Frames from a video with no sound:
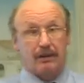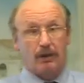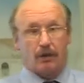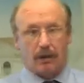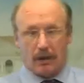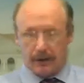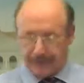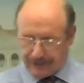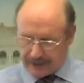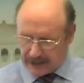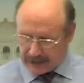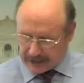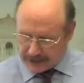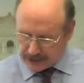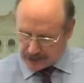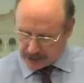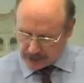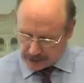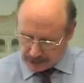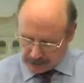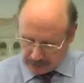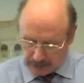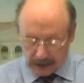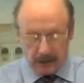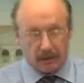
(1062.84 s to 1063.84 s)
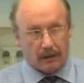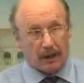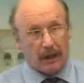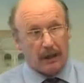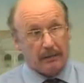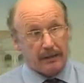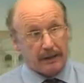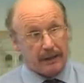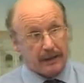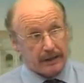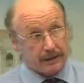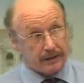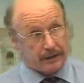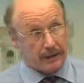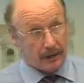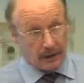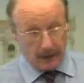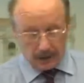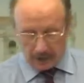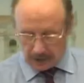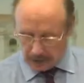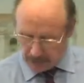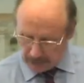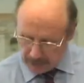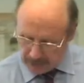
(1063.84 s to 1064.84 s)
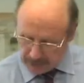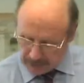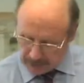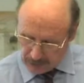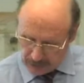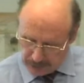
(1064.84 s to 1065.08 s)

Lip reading: No qualifications are required, because